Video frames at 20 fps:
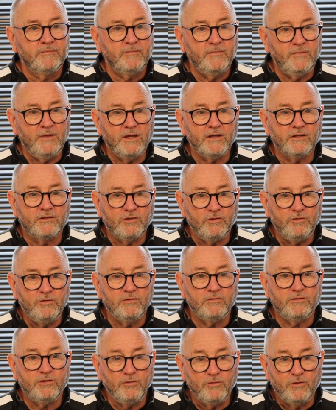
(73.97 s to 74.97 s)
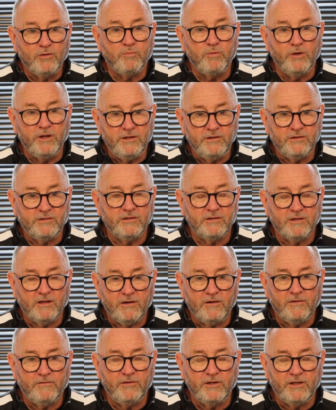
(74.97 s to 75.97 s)
yeah, two good wins
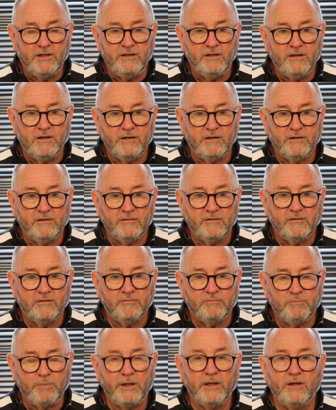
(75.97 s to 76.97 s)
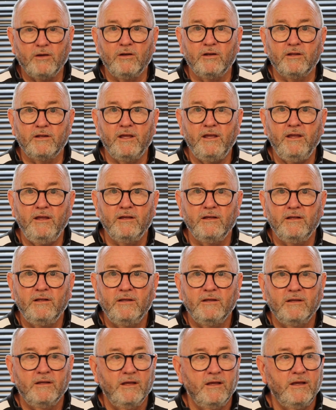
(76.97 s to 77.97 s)
over the bank holiday,
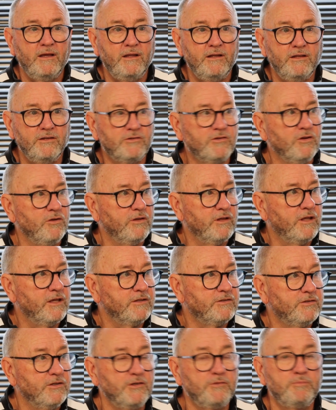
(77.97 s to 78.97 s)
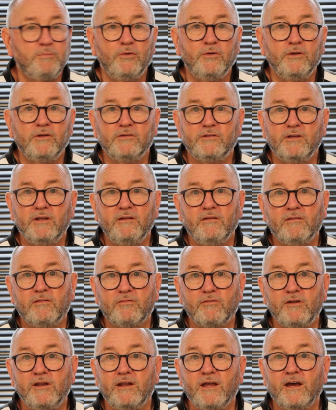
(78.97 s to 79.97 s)
and it's good to get 6 points in
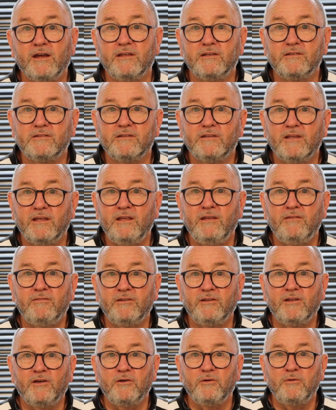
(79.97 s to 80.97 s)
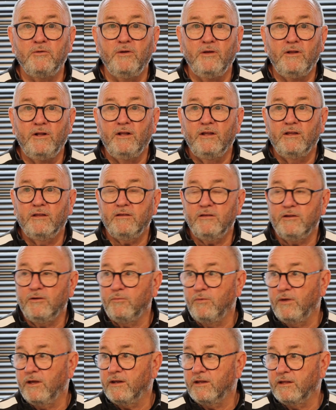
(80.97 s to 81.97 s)
3 days, even though
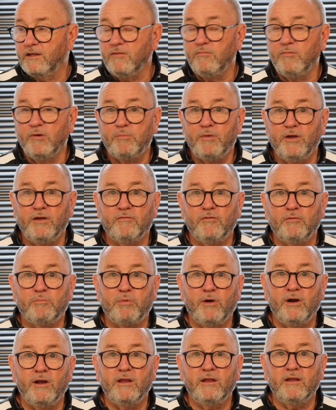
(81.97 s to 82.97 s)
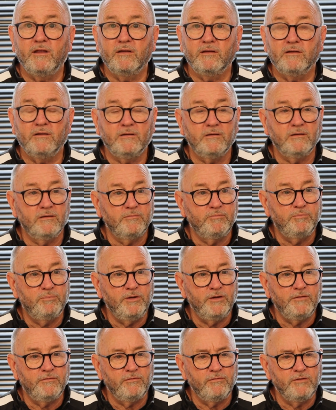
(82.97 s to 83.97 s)
we had to give them a bit of a break, a
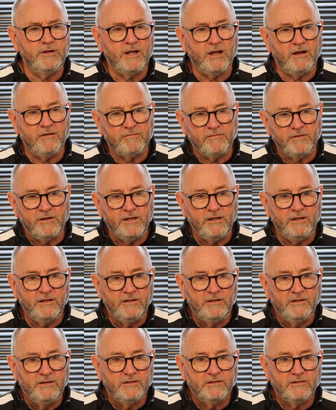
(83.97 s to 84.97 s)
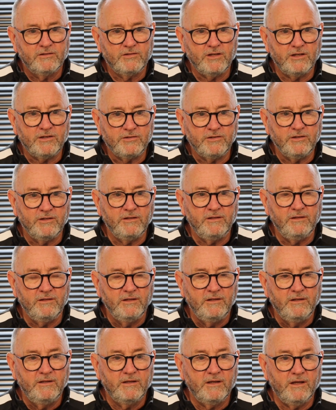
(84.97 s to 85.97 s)
bit of a recovery session,
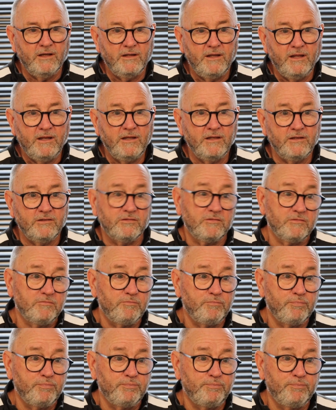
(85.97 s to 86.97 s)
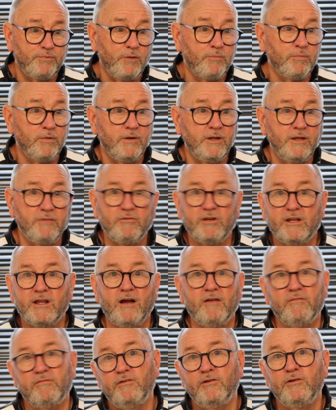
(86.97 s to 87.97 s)
and then it's probably
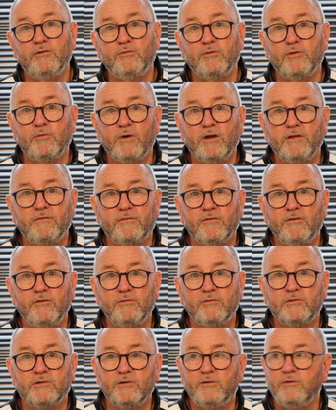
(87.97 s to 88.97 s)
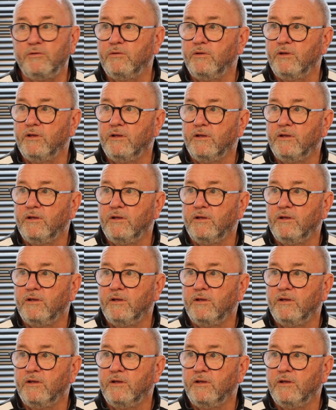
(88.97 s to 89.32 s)
recovery all the way through to